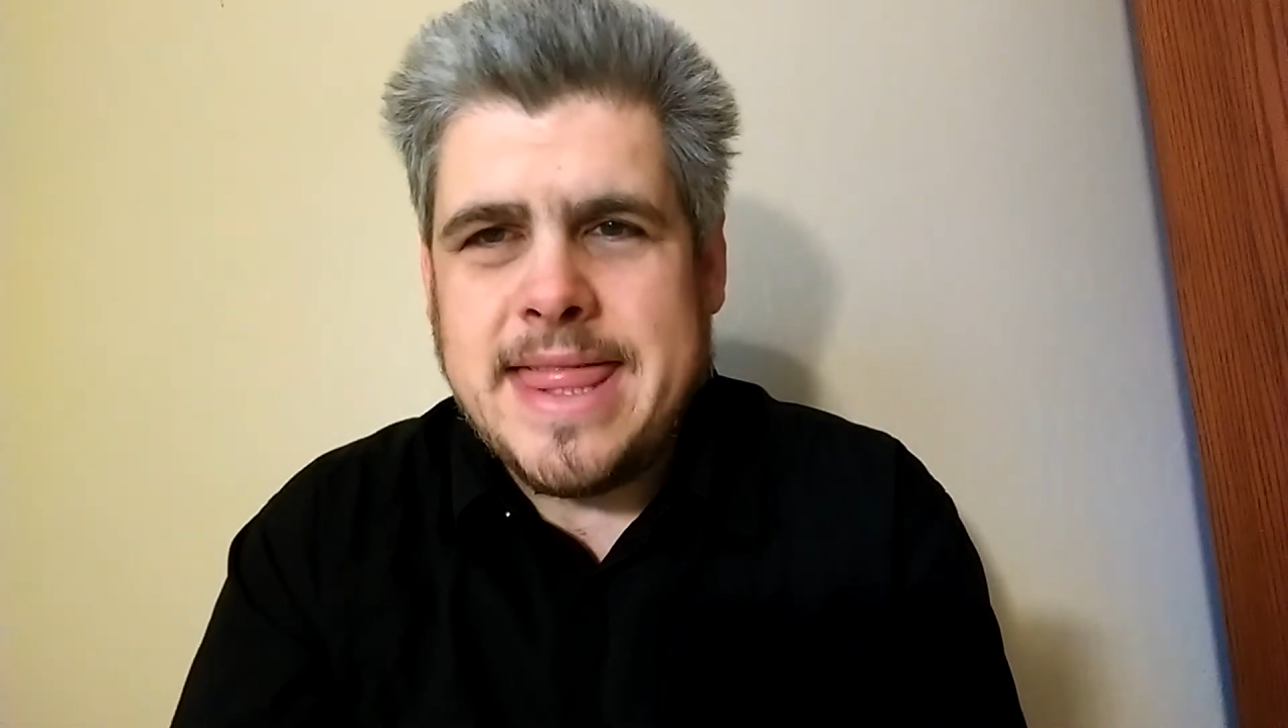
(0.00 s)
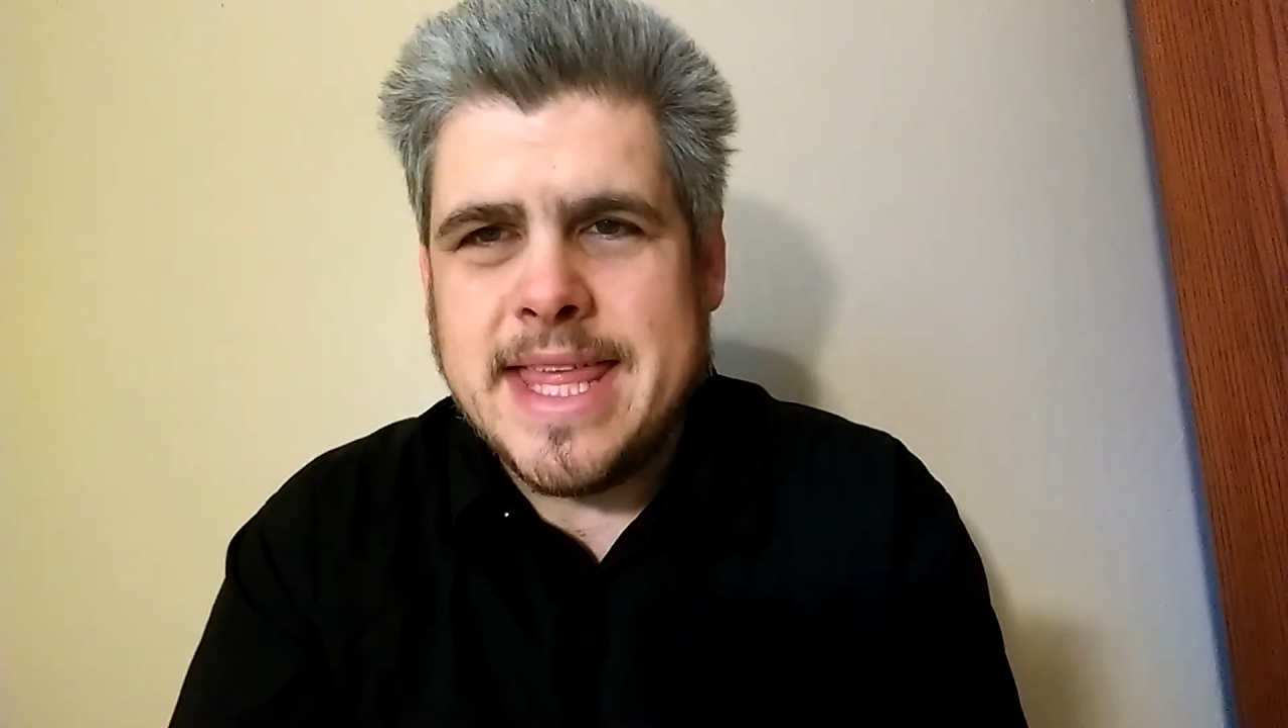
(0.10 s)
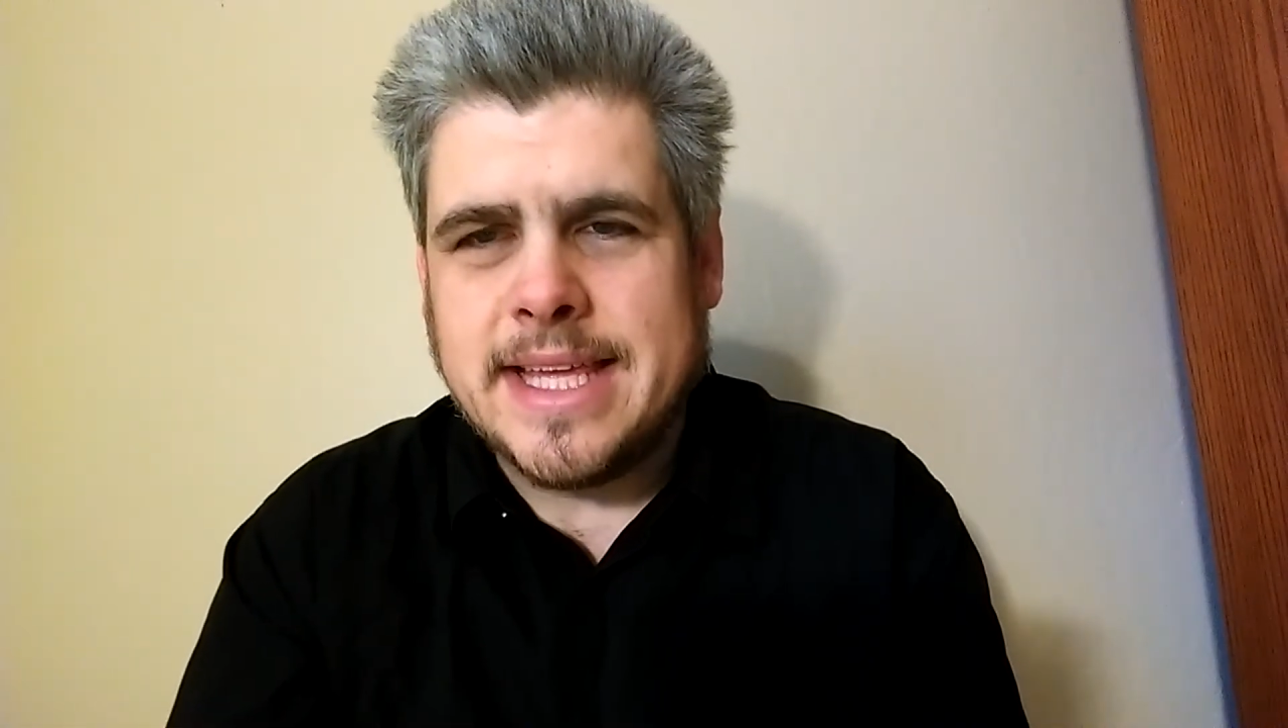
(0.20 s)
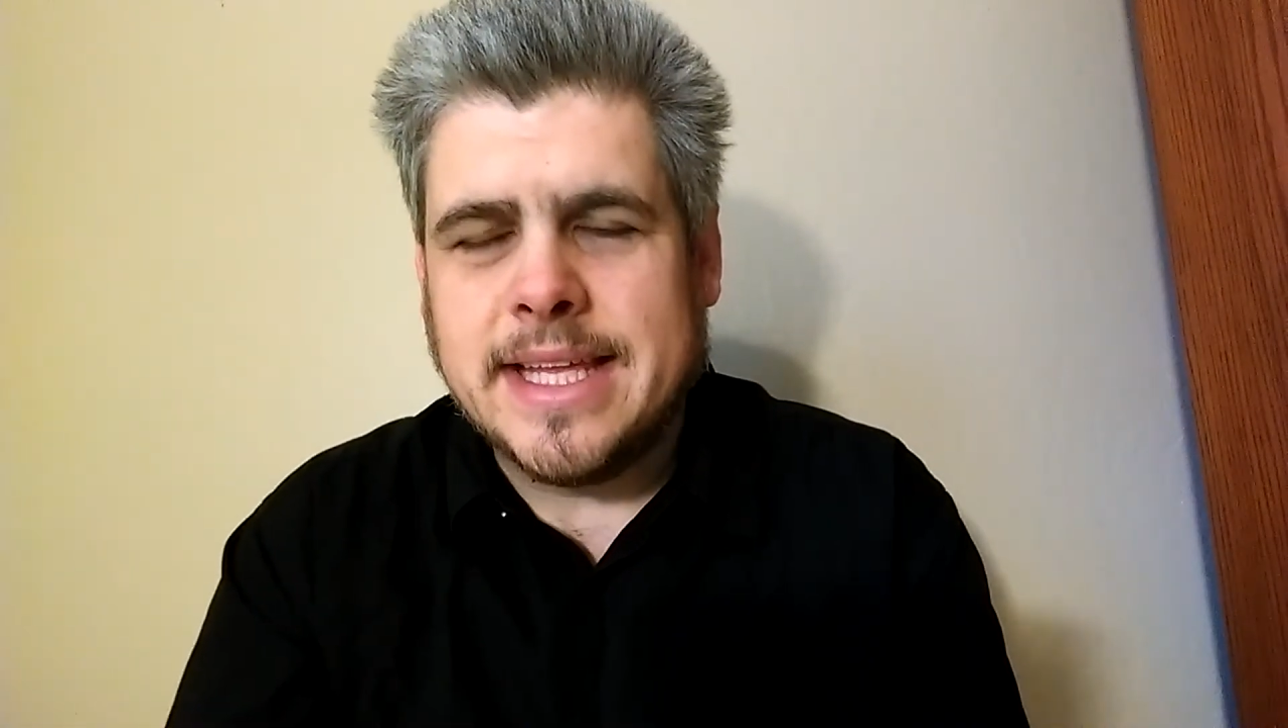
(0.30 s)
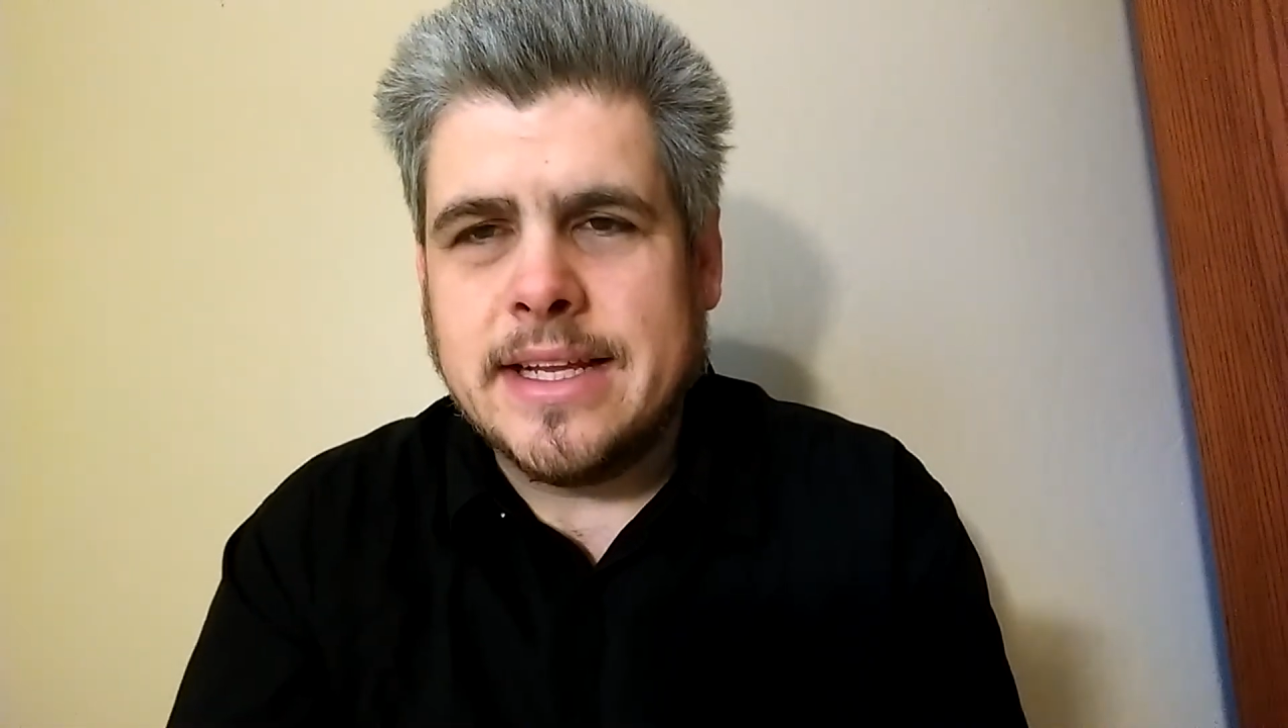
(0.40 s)

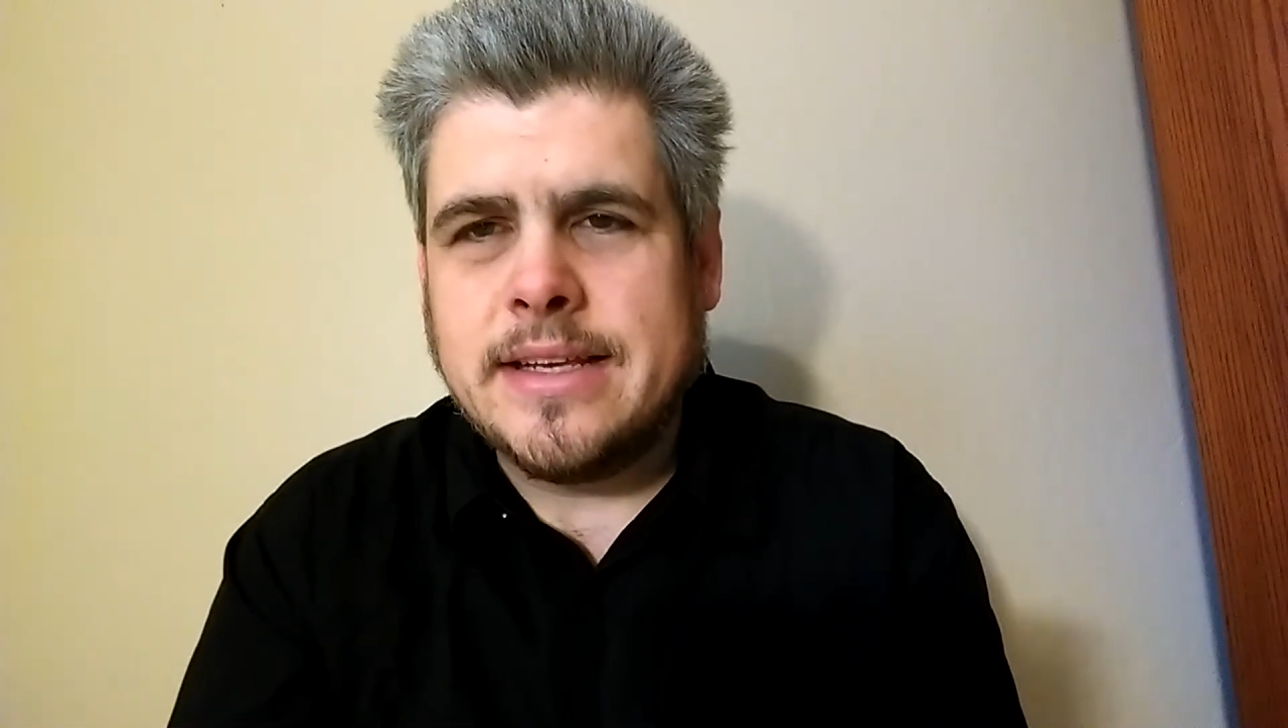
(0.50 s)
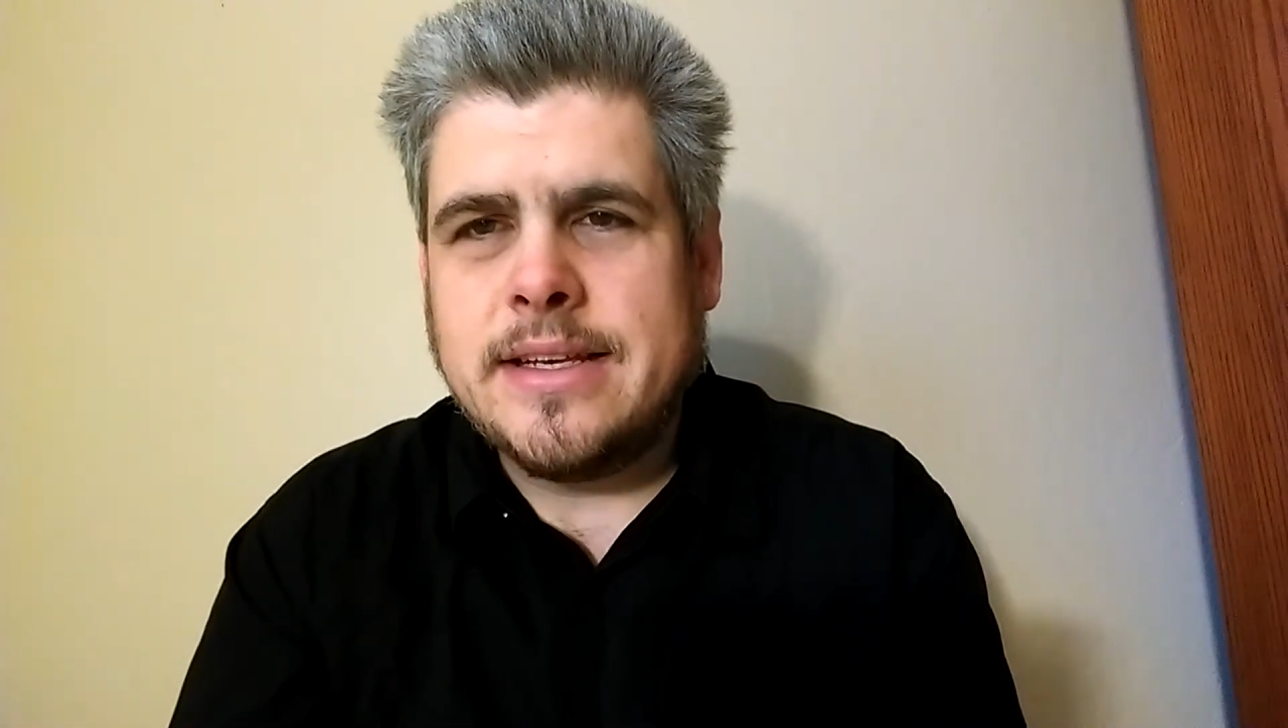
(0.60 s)
they get it?